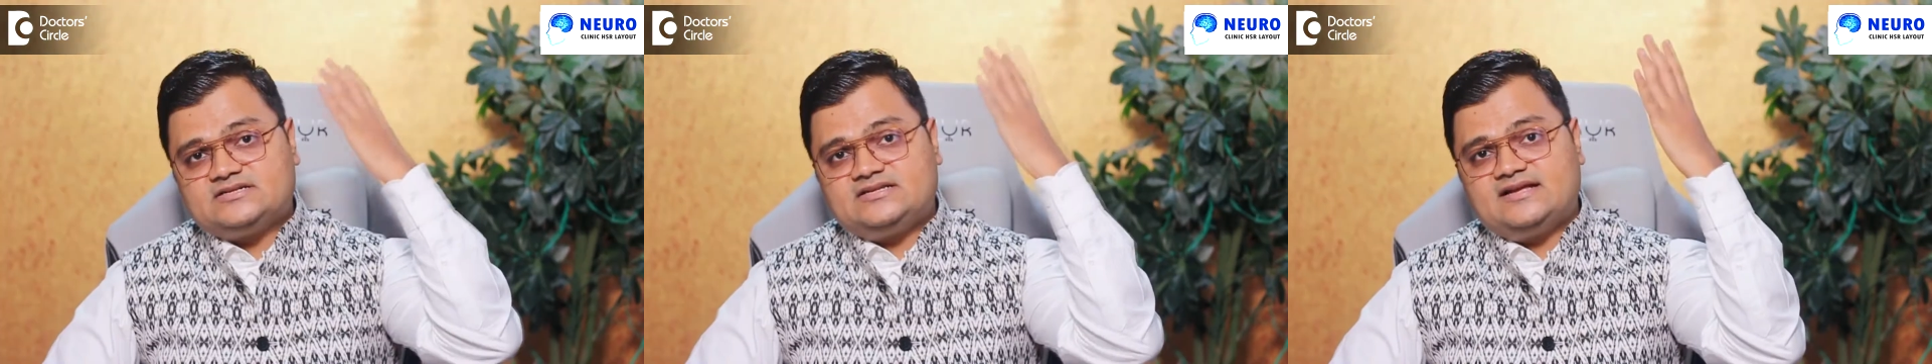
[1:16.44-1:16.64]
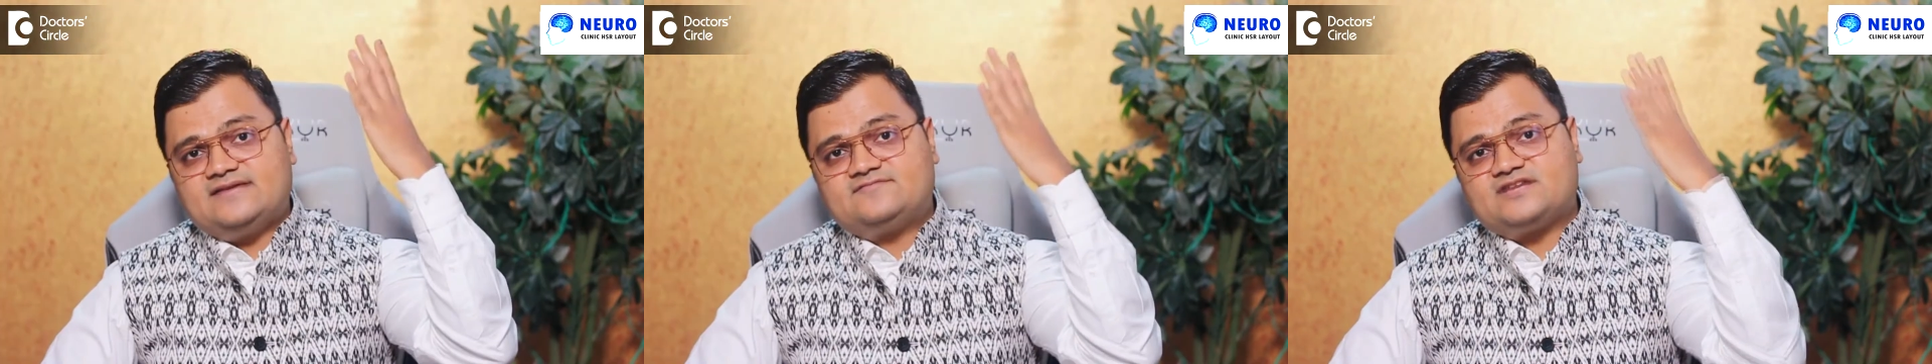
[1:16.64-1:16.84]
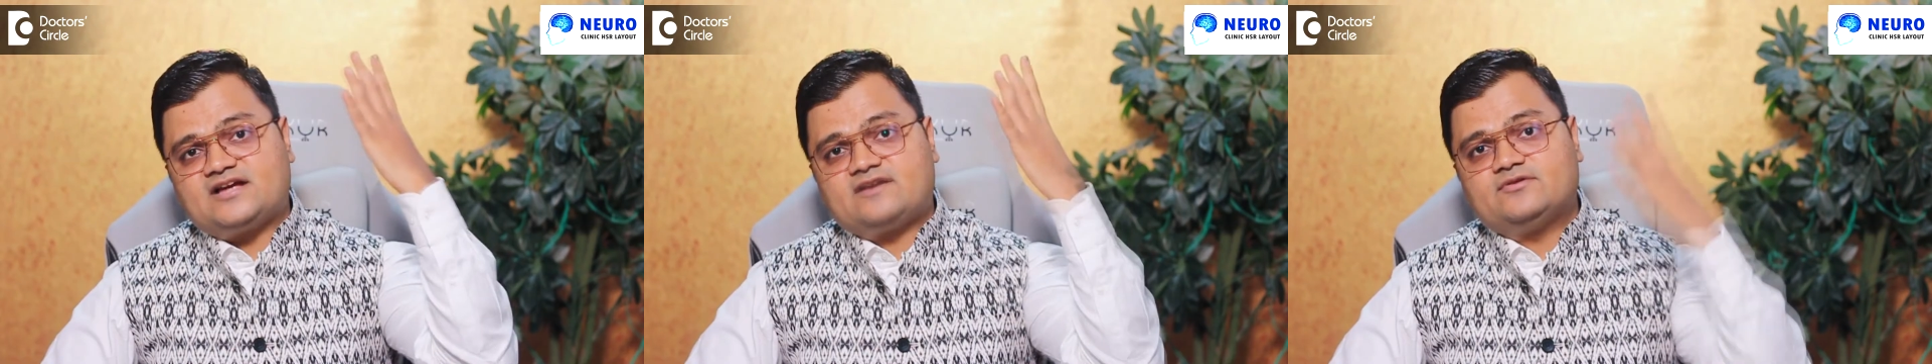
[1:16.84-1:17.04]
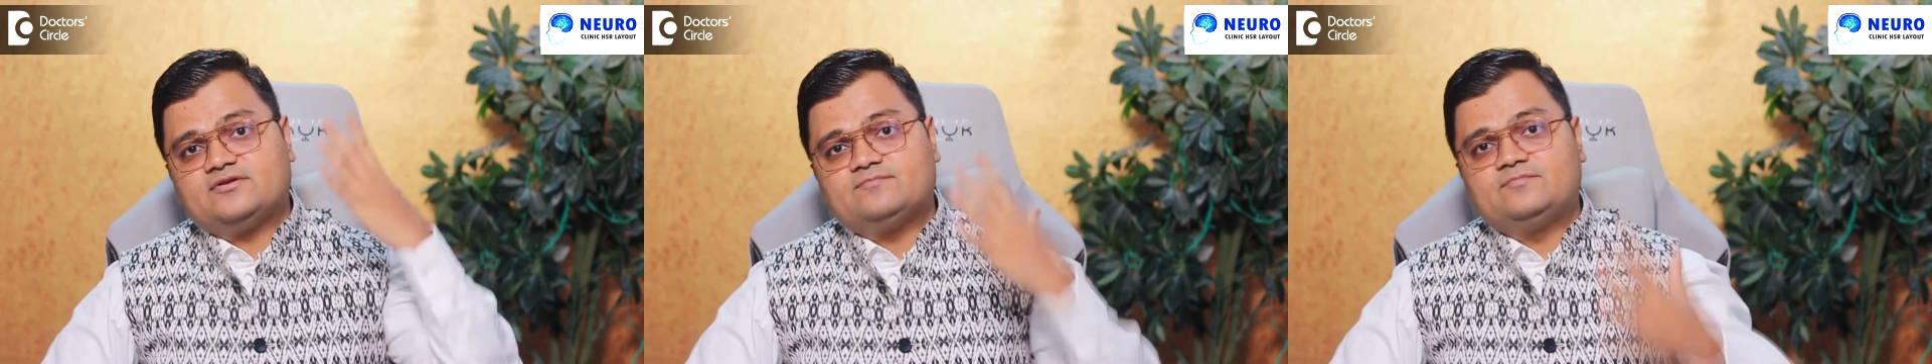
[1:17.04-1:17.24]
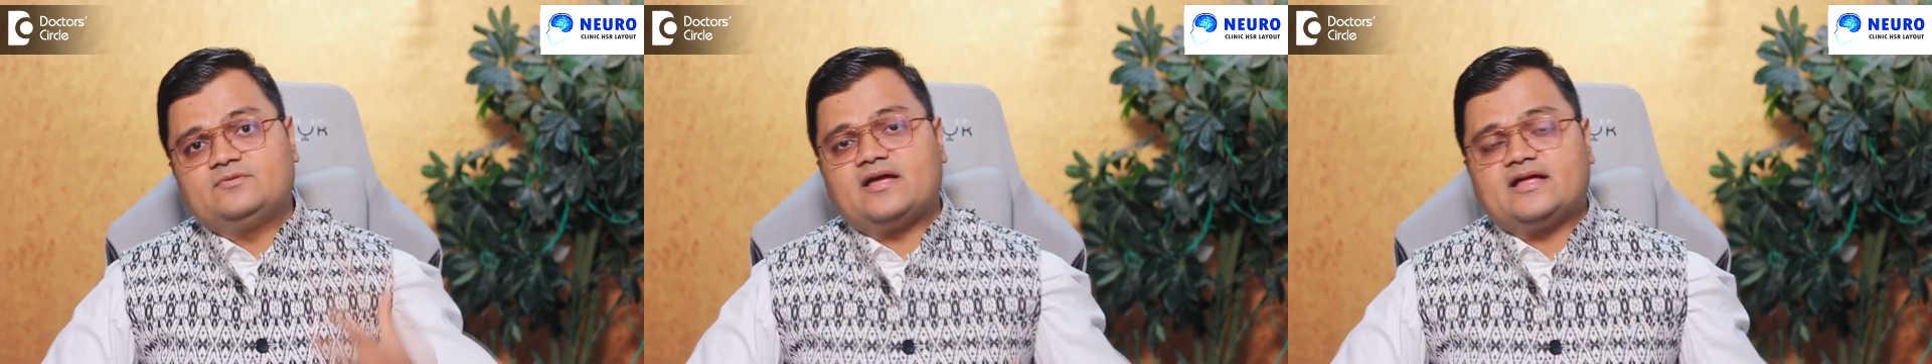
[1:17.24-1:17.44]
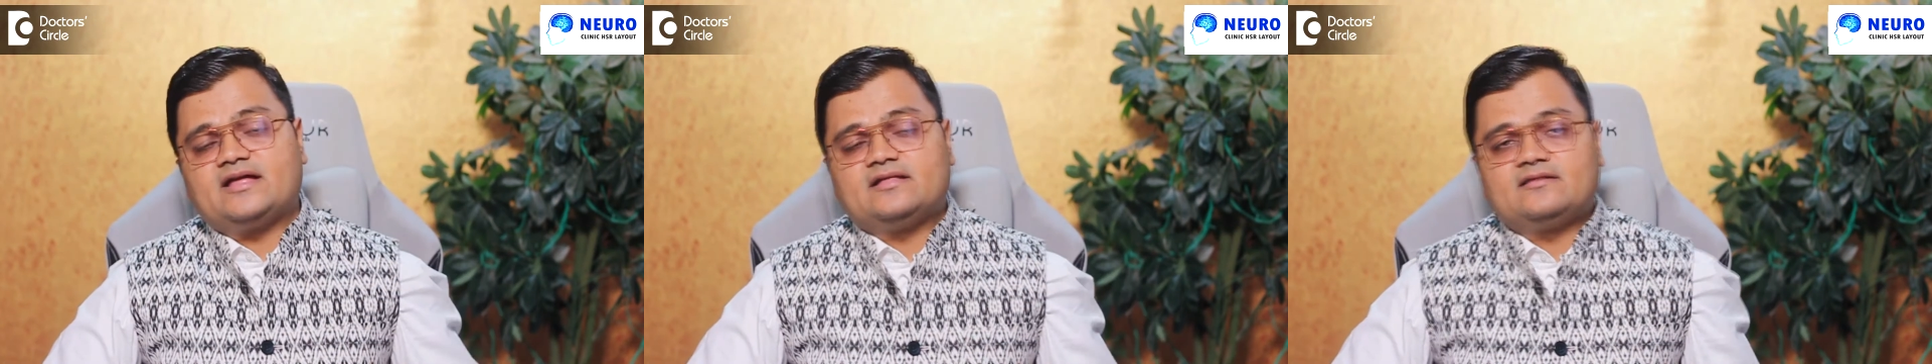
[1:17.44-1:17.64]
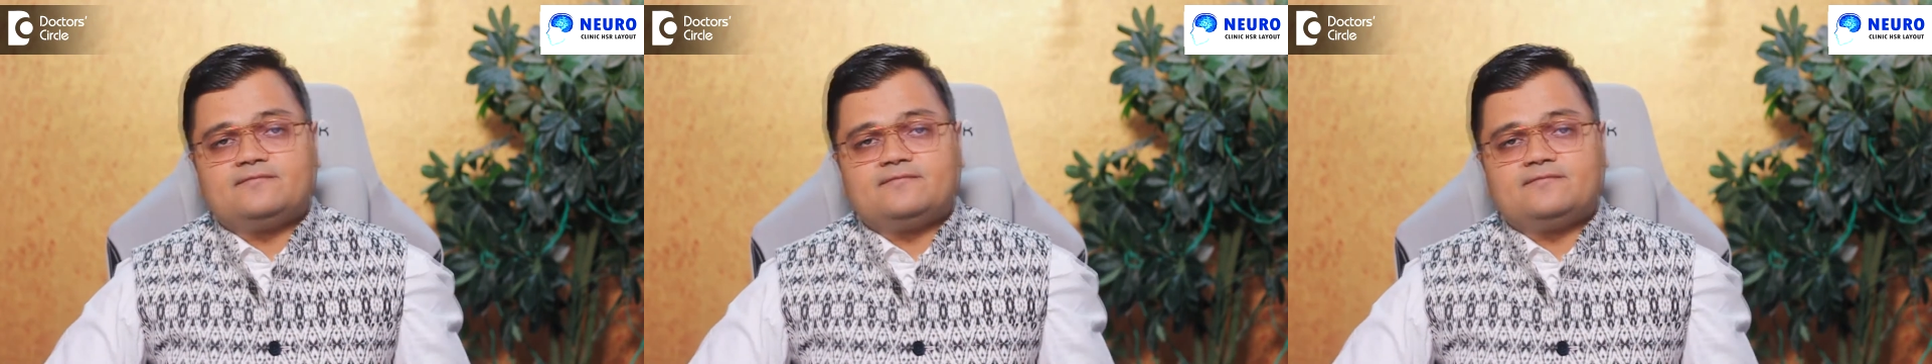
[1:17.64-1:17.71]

in the left side of the brain,